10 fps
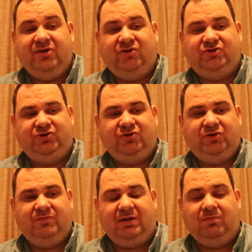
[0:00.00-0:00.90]

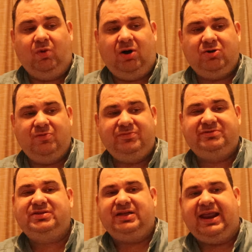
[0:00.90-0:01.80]
YouTube, and welcome
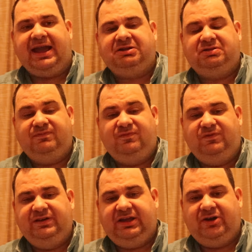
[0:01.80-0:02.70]
to the next
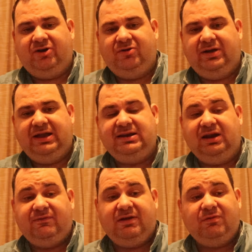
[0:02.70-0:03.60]
video in
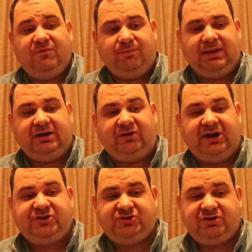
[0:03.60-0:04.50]
Living with Bladder
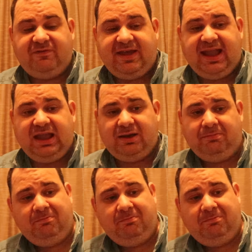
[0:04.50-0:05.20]
Extrophy.